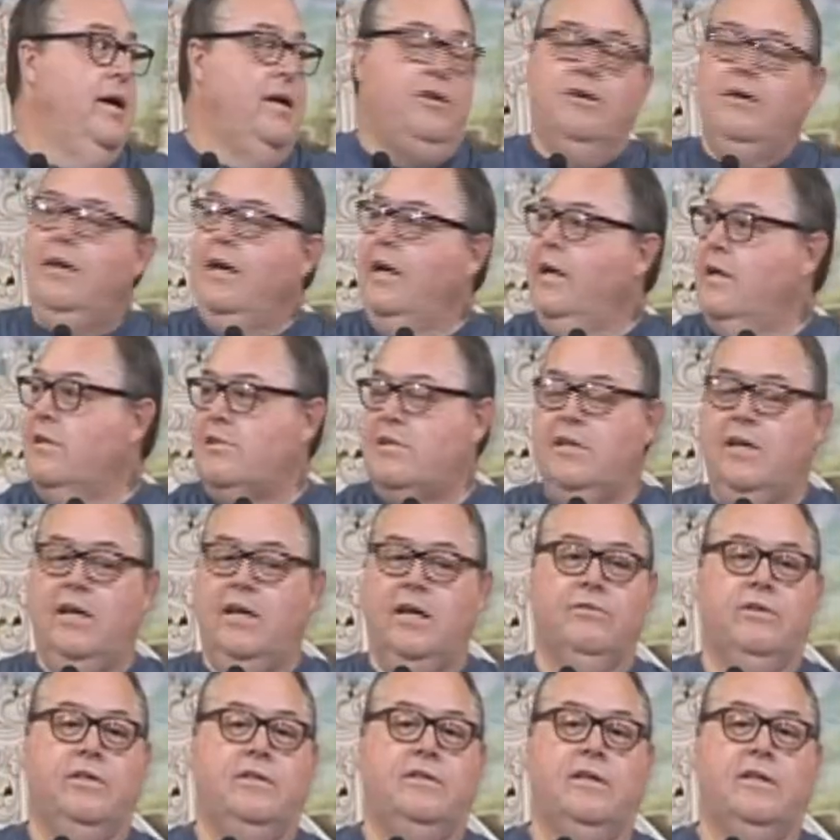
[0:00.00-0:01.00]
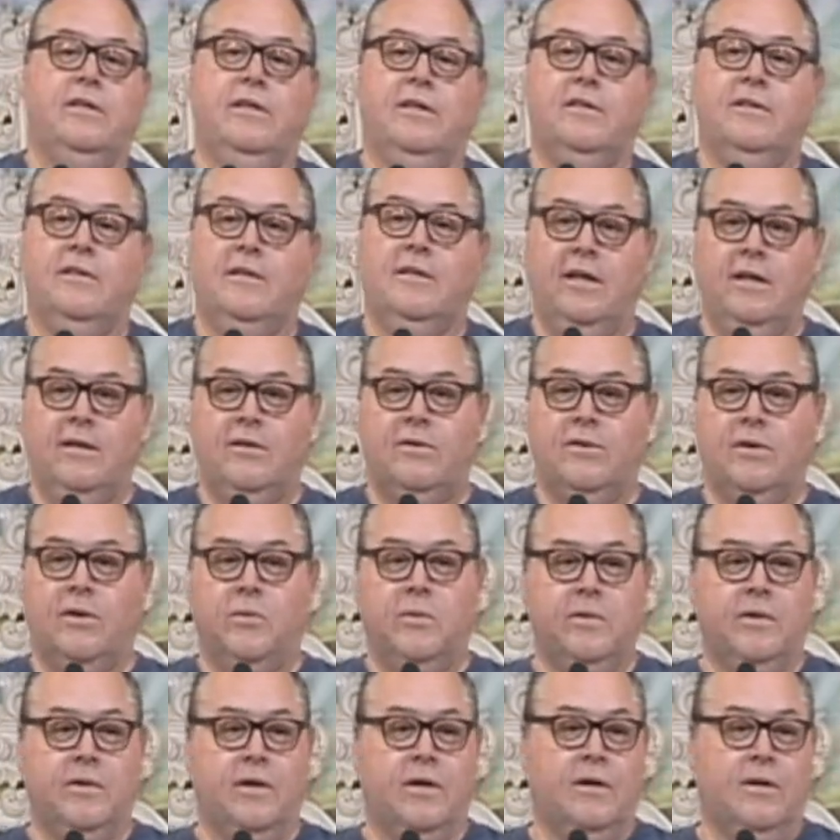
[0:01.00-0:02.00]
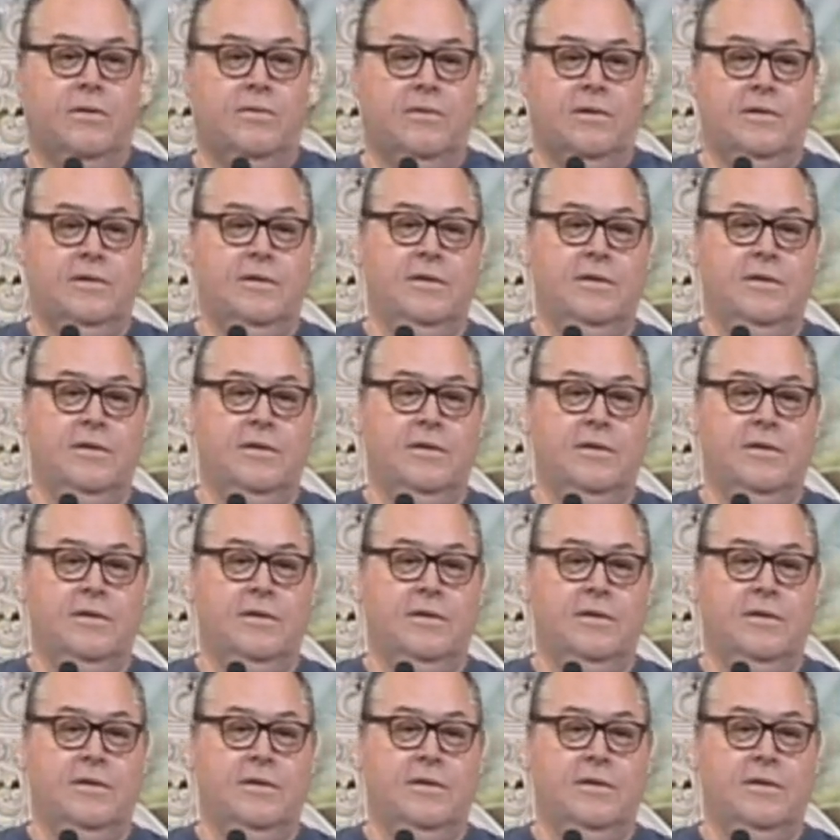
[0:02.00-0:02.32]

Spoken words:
You can't see everything. They don't know where they're going.